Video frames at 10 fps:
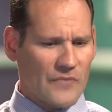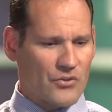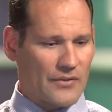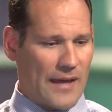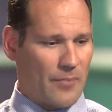
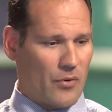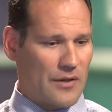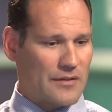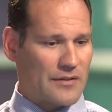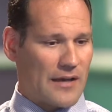So at that
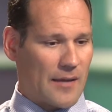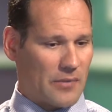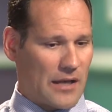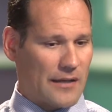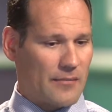point, I
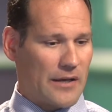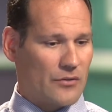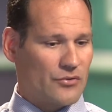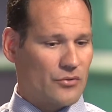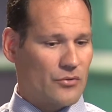applied to
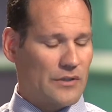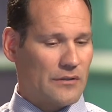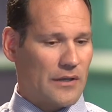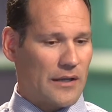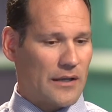medical school
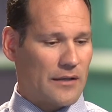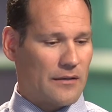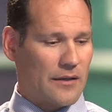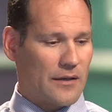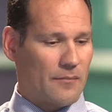
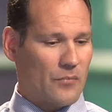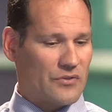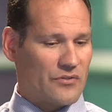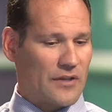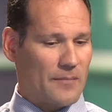and
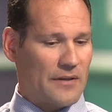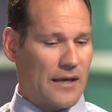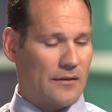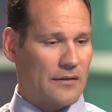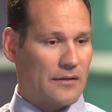was accepted
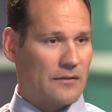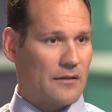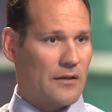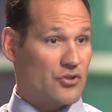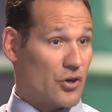down in
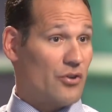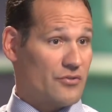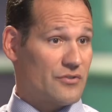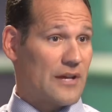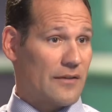
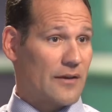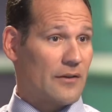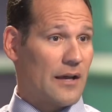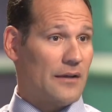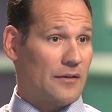Charleston, South
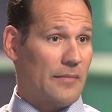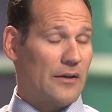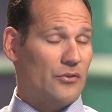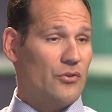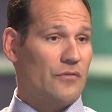Carolina at the
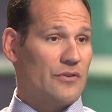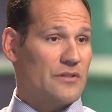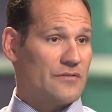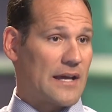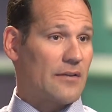Medical
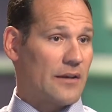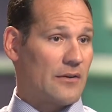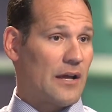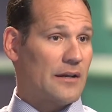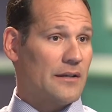University of South
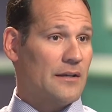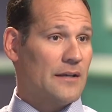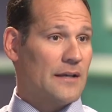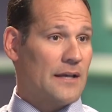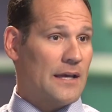Carolina,
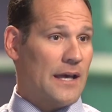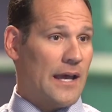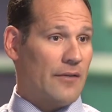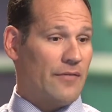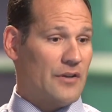
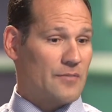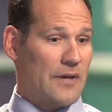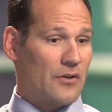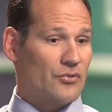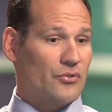and finished
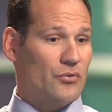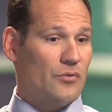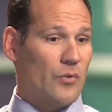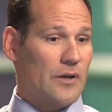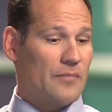medical school
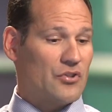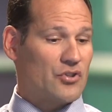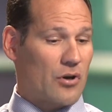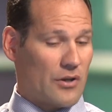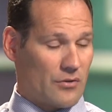and went up to
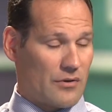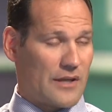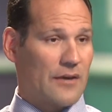Charlotte, North